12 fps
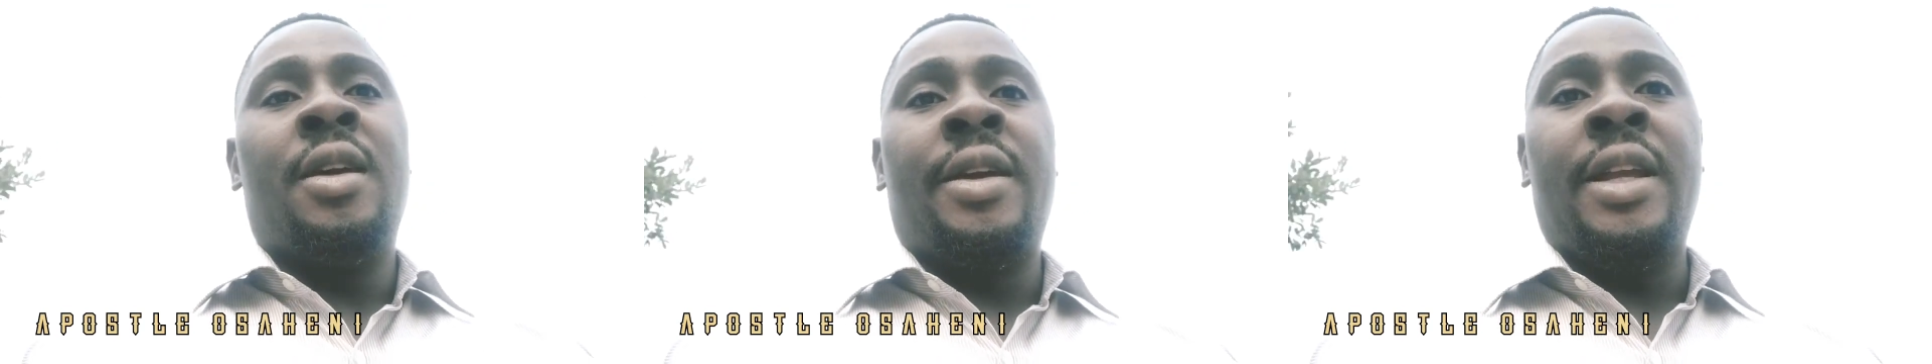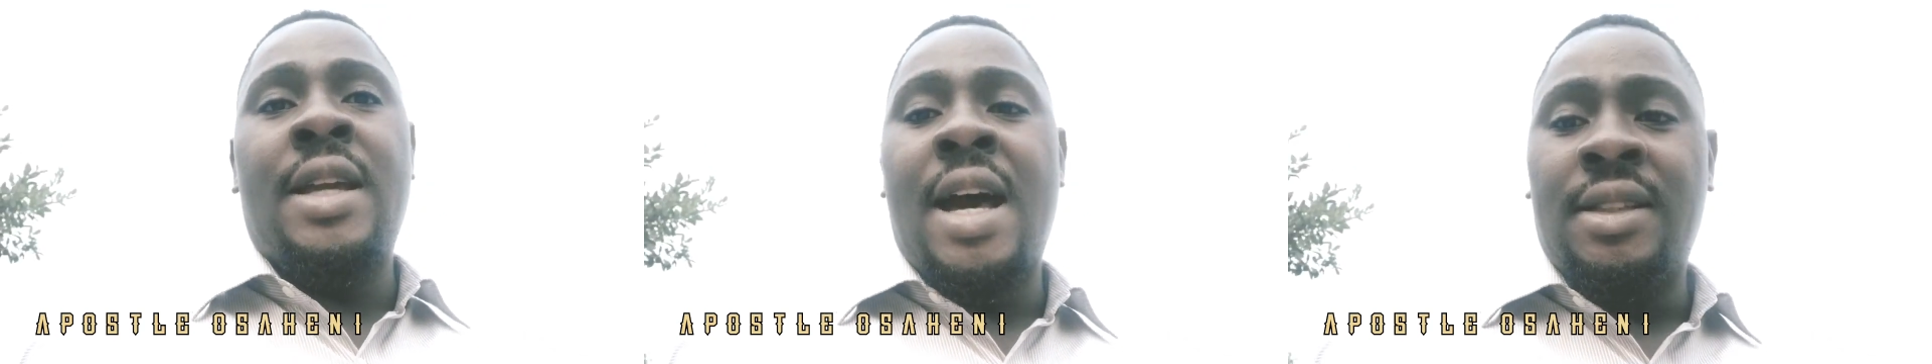
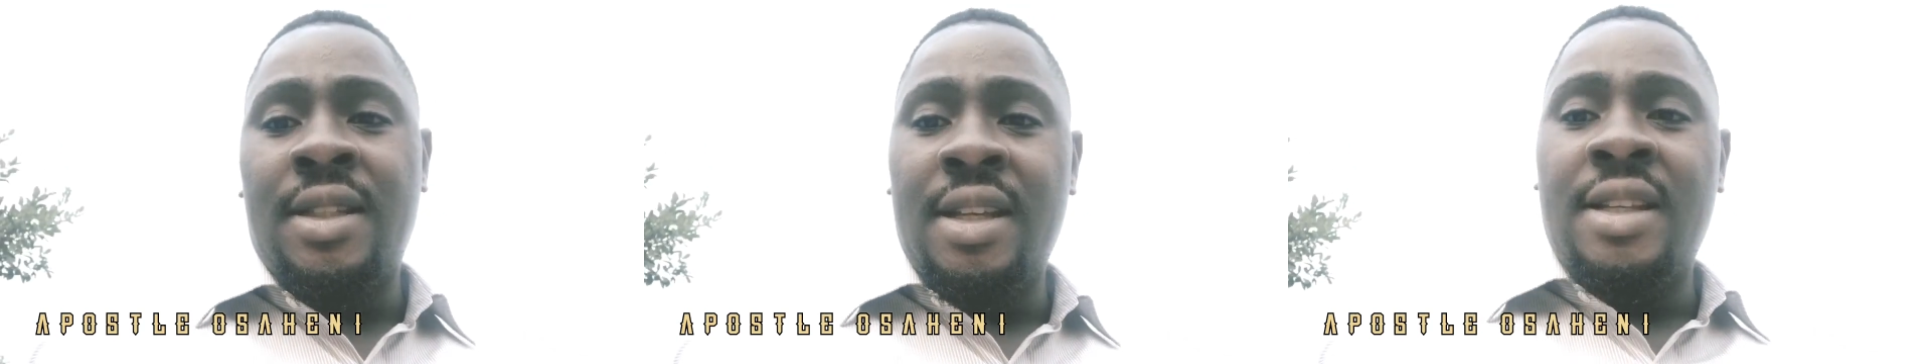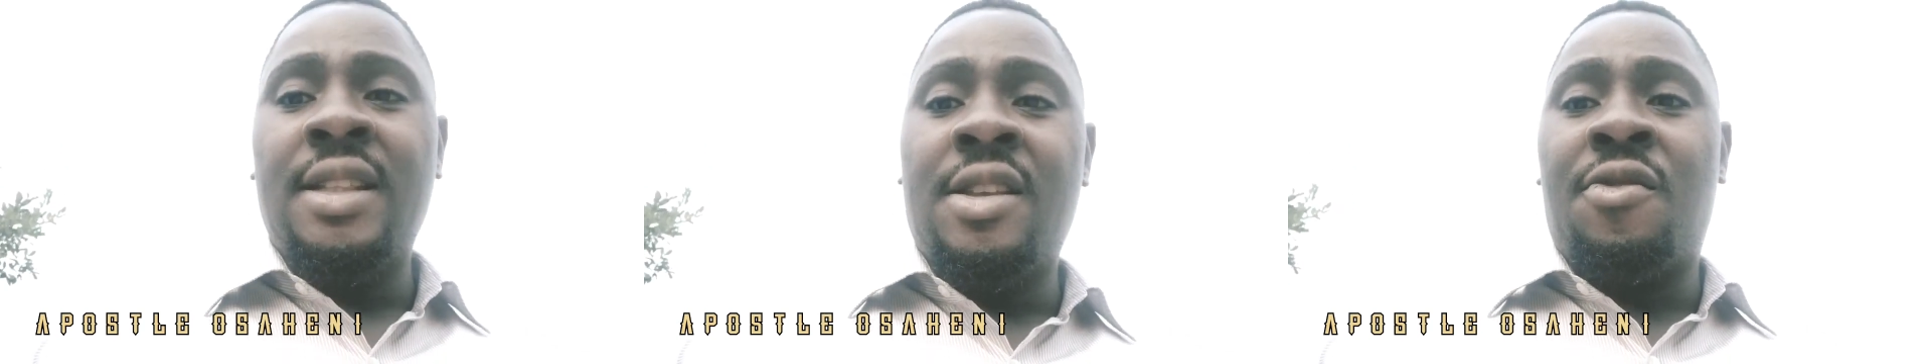
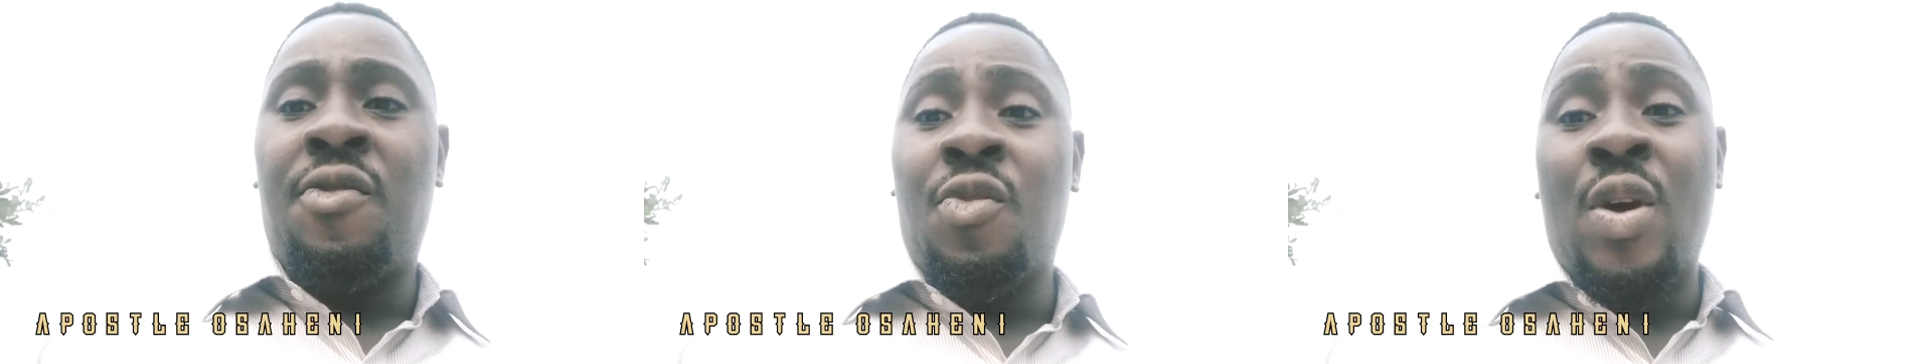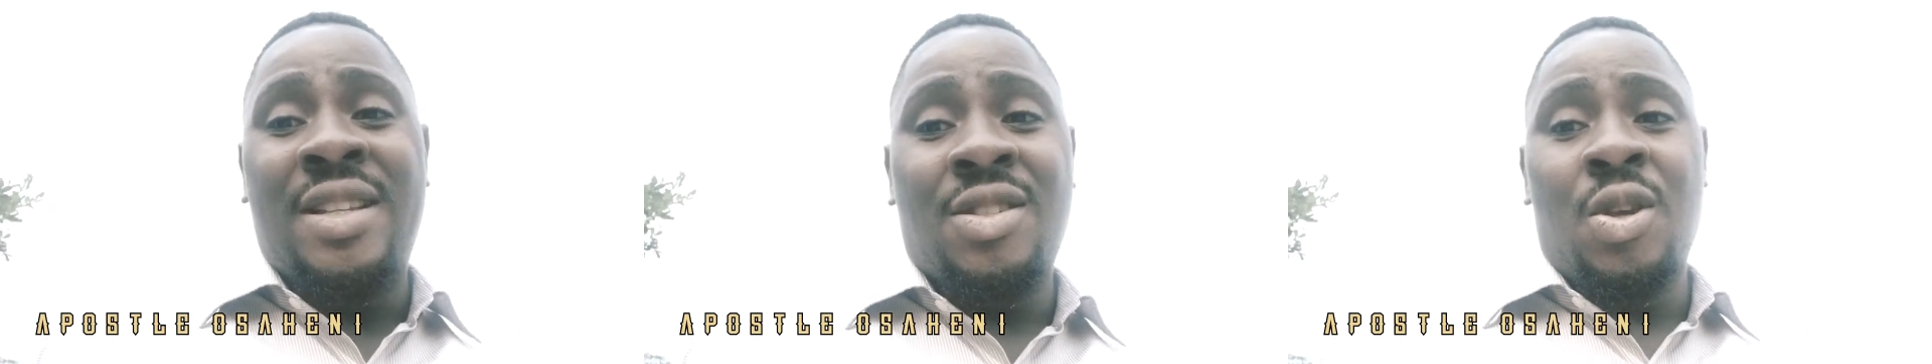regarding the
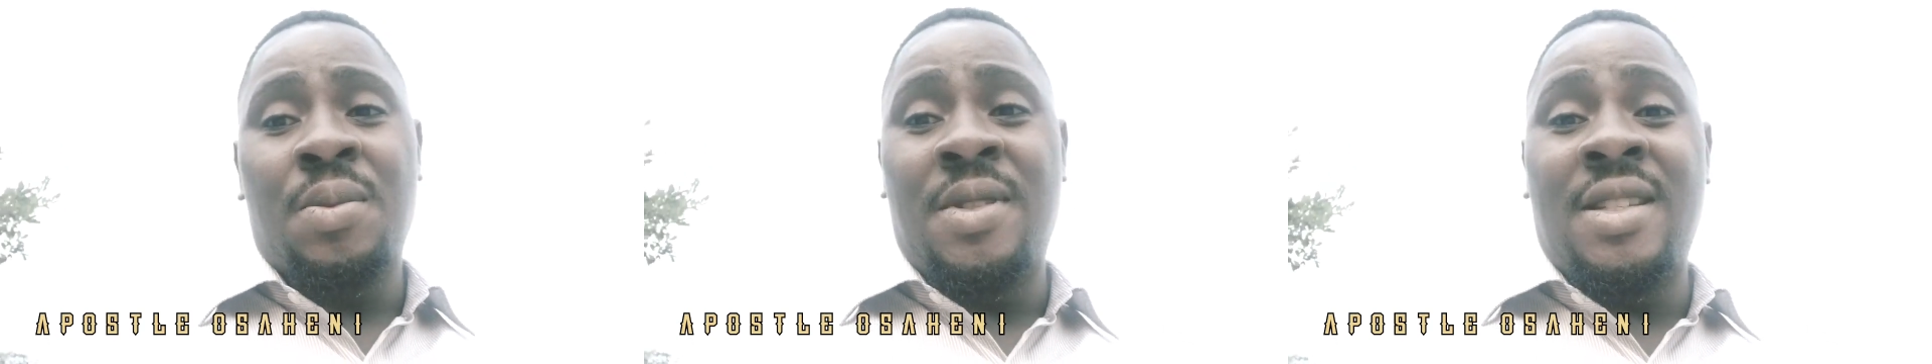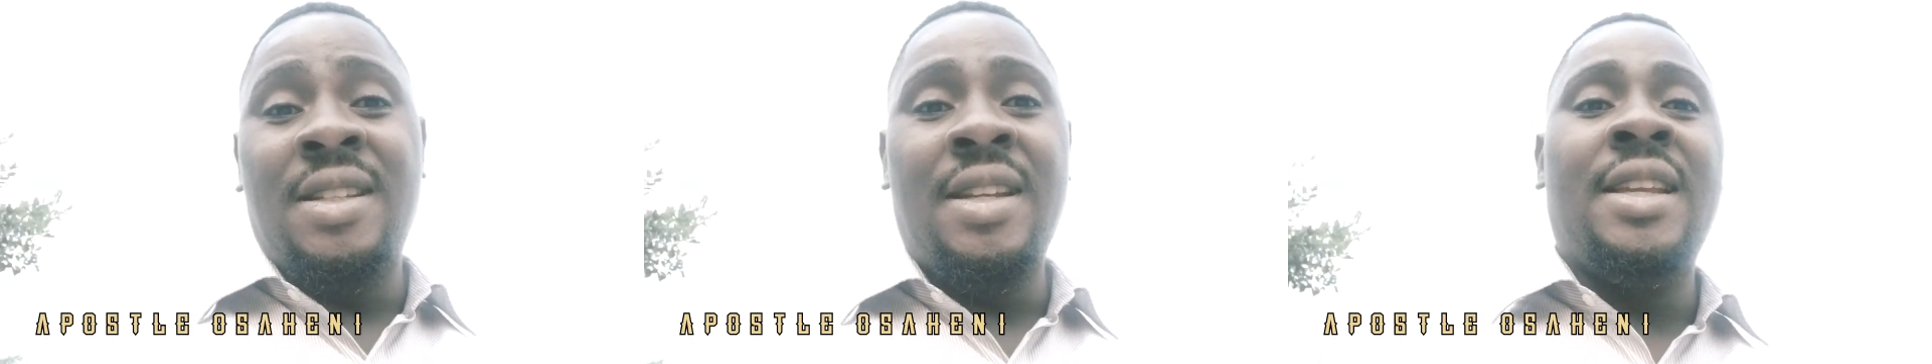fuel
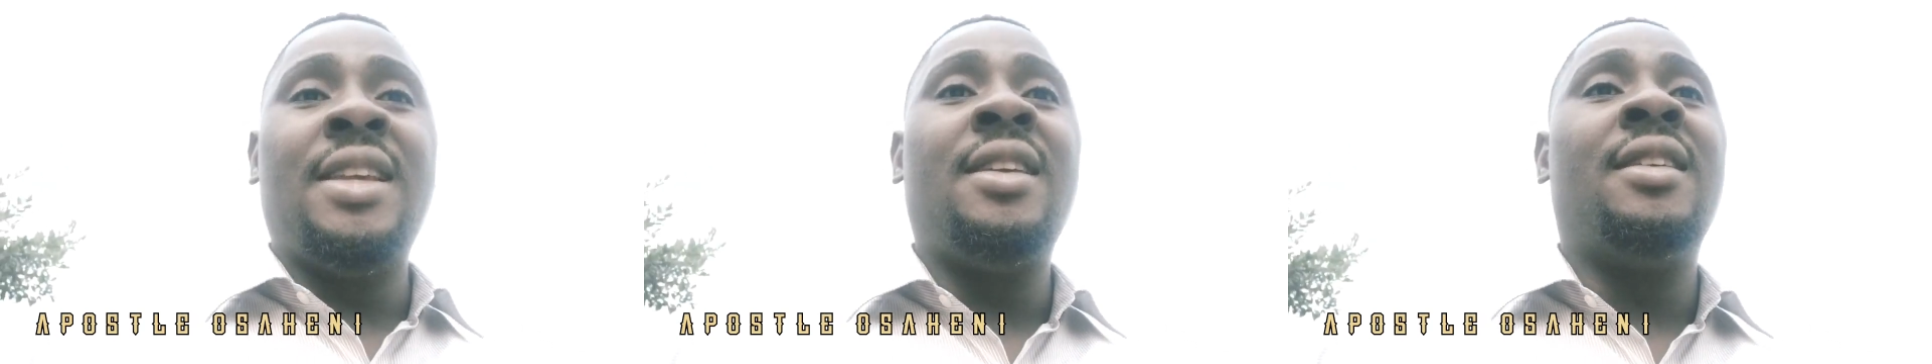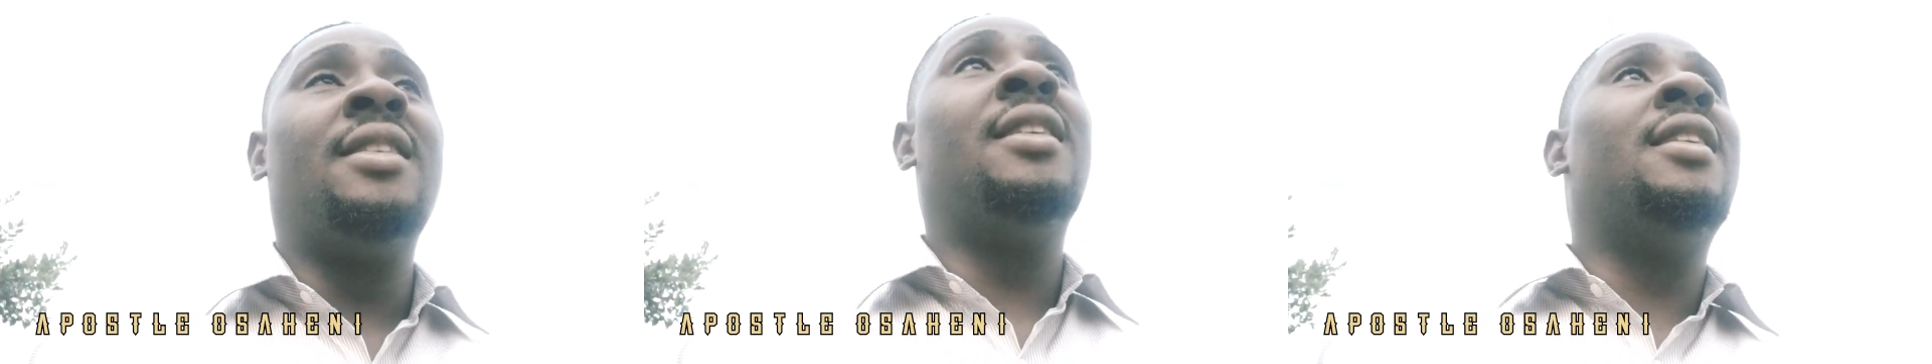
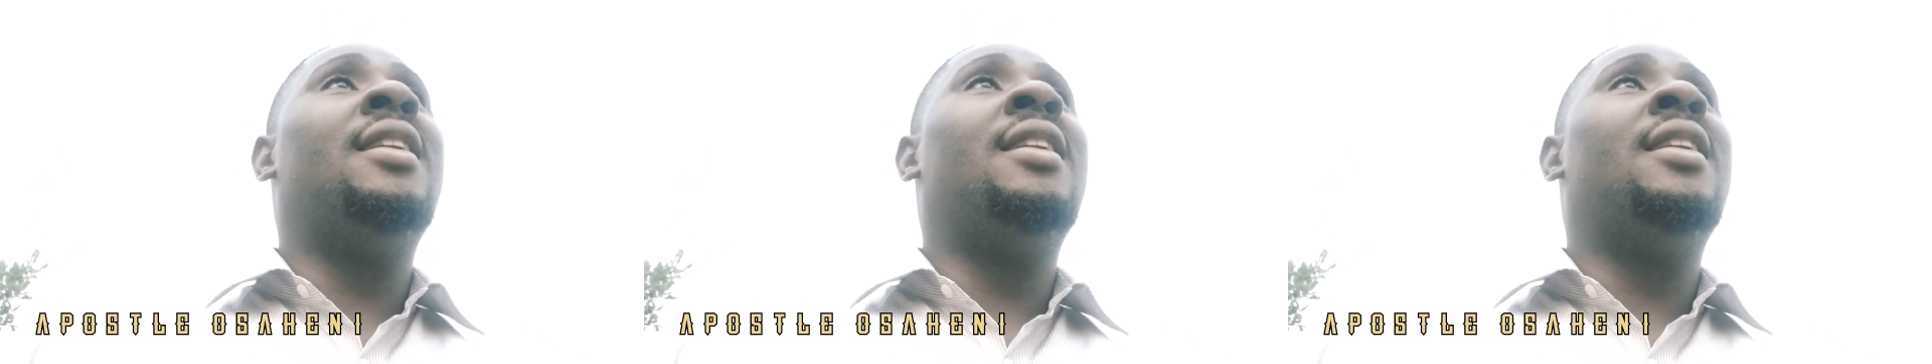subsidy,